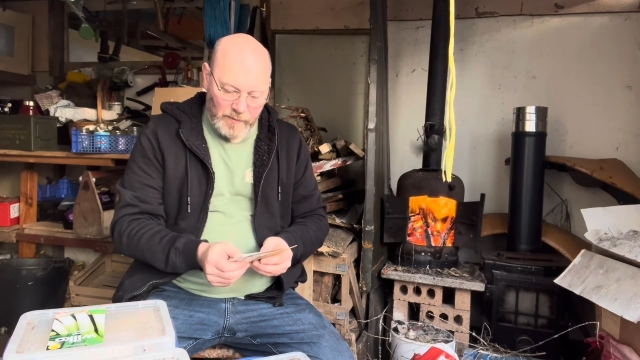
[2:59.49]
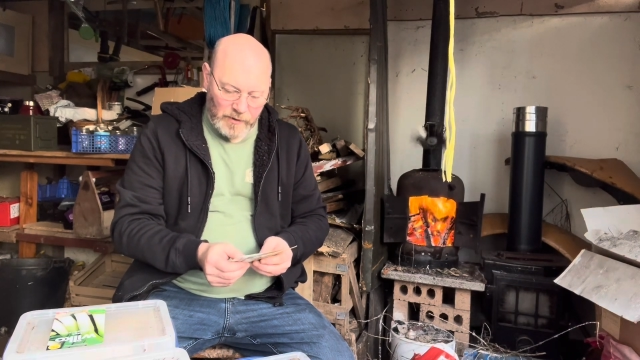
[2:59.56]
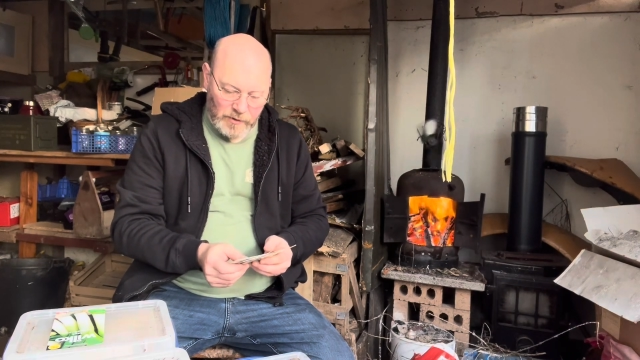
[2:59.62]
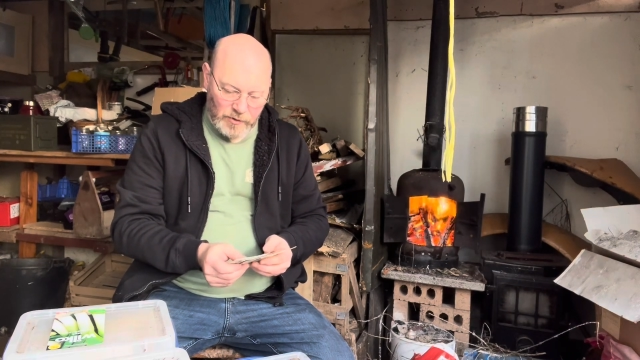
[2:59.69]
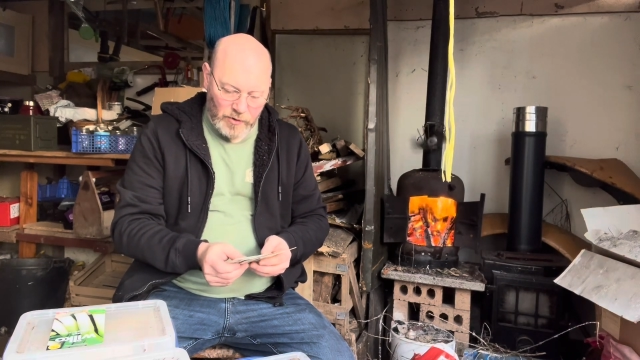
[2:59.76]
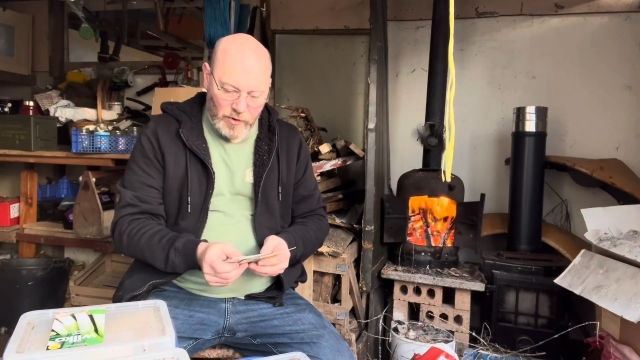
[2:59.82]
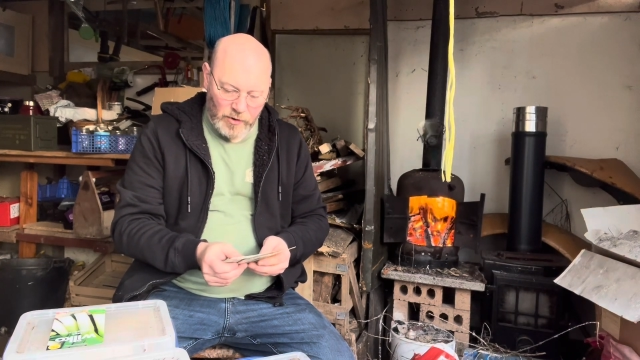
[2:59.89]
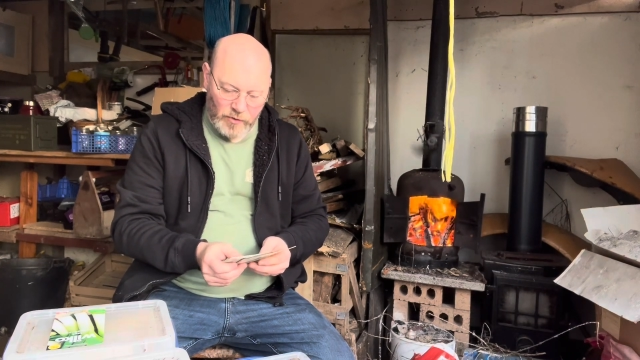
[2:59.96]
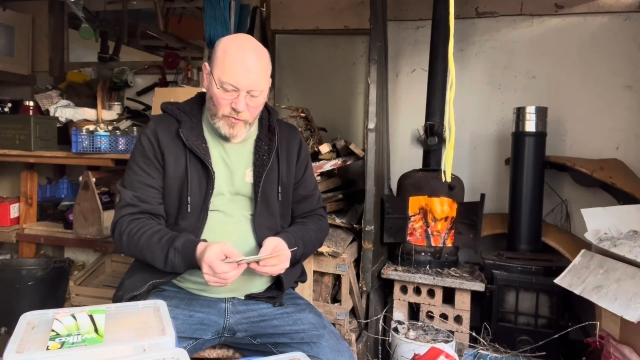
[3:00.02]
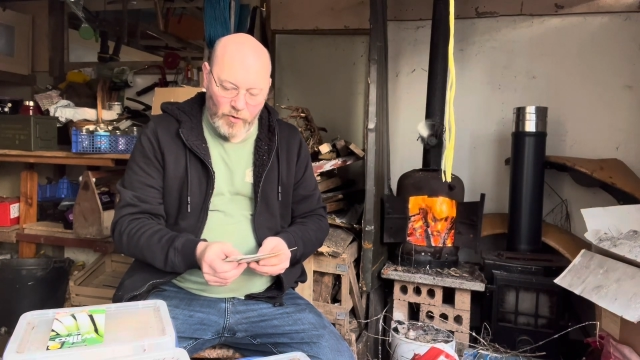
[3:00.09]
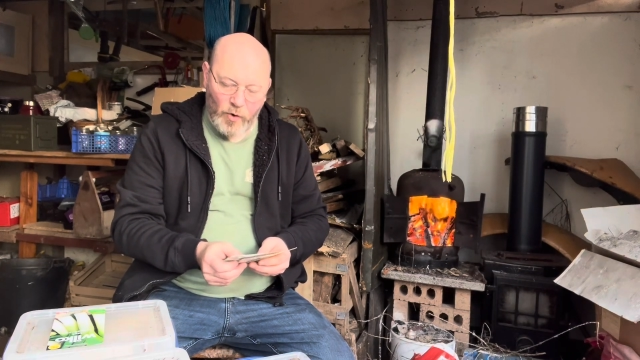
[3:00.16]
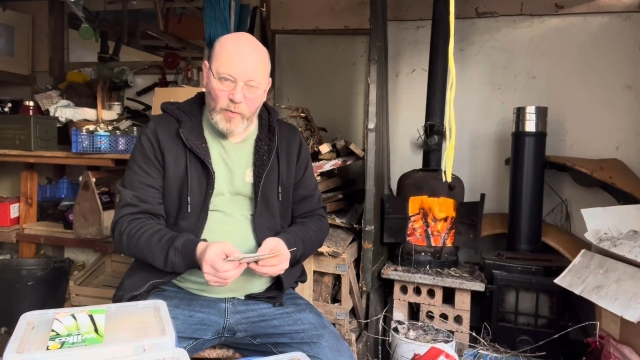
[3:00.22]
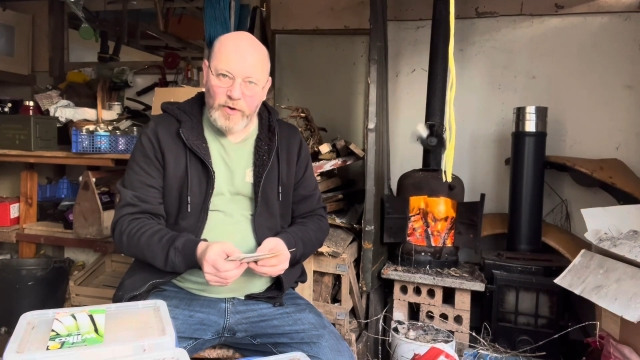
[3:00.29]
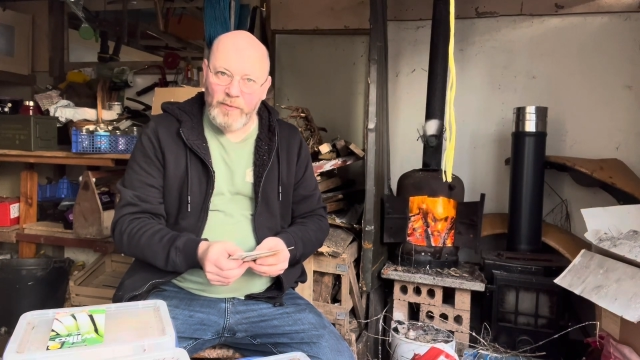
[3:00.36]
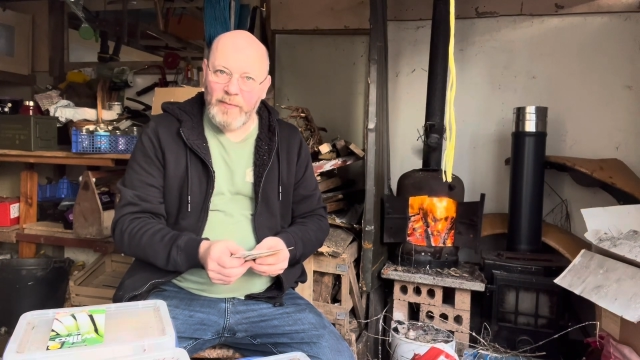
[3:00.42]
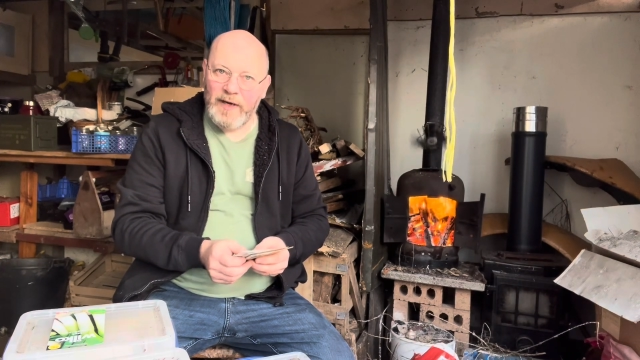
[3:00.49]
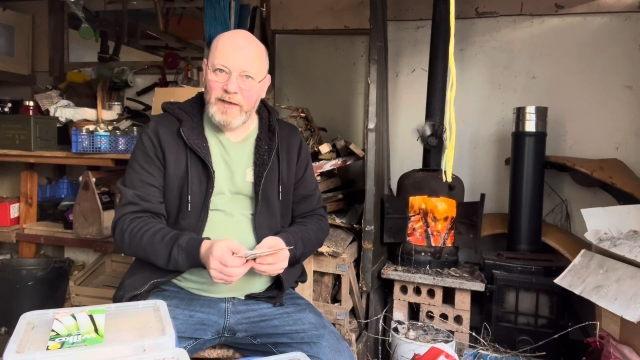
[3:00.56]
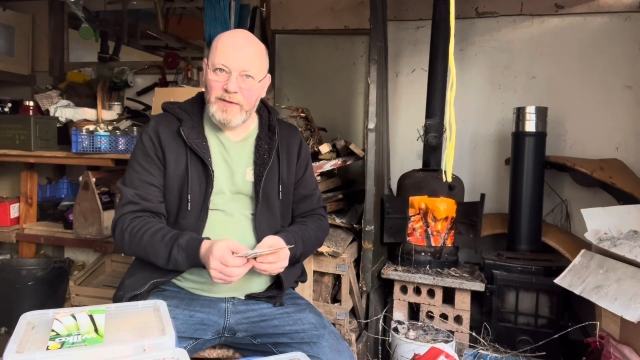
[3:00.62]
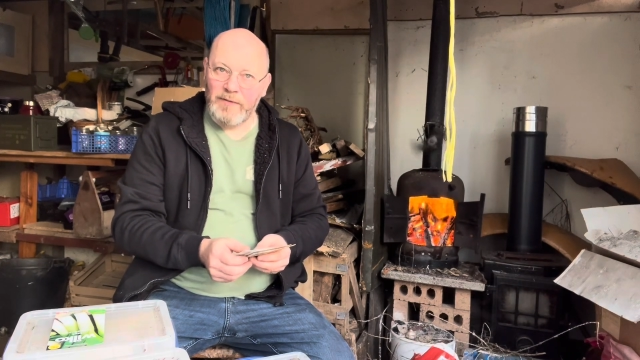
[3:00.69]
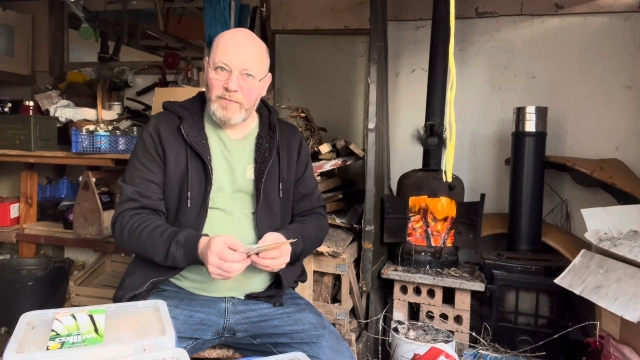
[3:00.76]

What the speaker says: sort of grow with me